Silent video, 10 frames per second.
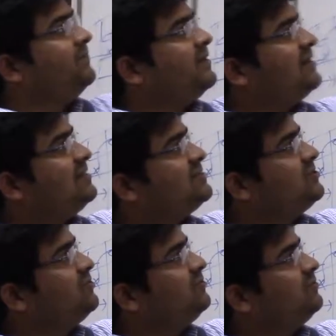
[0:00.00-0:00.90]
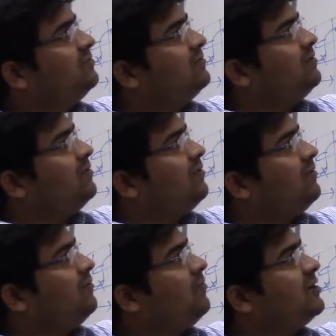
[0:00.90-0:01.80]
tells you
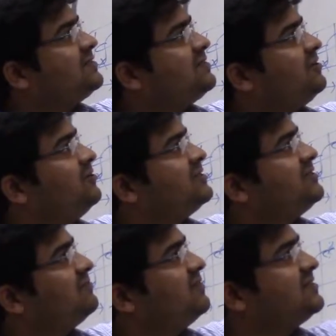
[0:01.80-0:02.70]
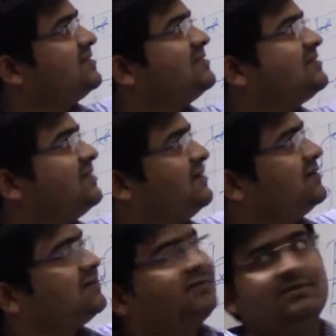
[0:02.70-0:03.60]
what is the heuristic for such a state,
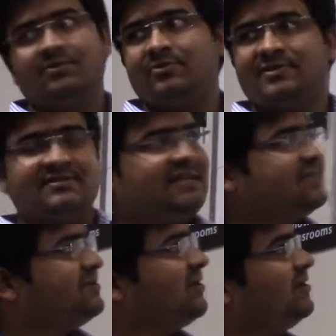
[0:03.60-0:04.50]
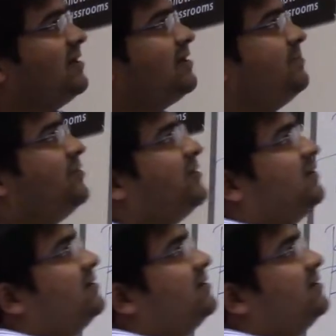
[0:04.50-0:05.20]
this has been already computed.